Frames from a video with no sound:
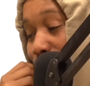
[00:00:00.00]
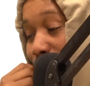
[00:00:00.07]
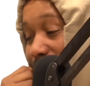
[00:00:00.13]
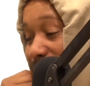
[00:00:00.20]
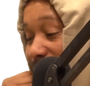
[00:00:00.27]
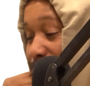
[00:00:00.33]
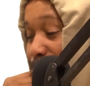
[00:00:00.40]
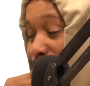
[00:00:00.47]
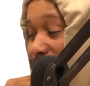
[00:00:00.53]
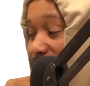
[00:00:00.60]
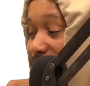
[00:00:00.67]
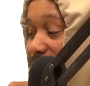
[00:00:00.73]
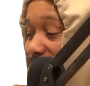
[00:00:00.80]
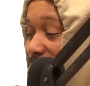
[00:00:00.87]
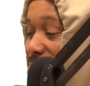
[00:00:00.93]
just
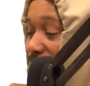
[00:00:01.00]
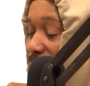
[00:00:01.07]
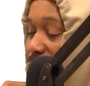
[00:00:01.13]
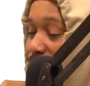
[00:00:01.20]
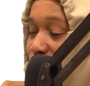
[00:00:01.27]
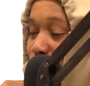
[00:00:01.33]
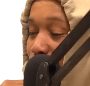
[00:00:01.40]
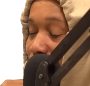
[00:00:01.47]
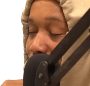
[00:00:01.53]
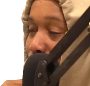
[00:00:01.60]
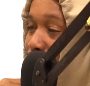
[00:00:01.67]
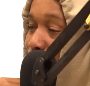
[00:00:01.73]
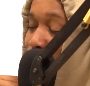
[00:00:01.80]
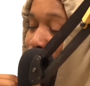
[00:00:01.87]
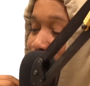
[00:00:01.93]
excited to enjoy it,
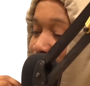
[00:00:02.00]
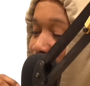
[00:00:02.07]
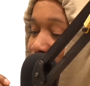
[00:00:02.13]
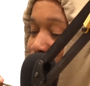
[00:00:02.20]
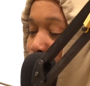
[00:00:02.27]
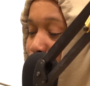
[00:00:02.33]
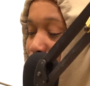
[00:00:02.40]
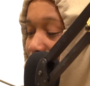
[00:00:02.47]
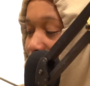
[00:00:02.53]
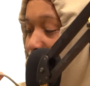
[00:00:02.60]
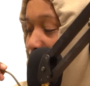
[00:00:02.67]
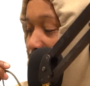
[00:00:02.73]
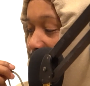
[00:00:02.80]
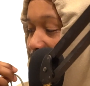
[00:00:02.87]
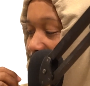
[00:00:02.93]
man. I'm excited to be here,
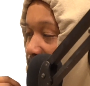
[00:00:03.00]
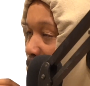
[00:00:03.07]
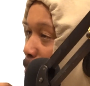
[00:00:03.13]
man. A lot of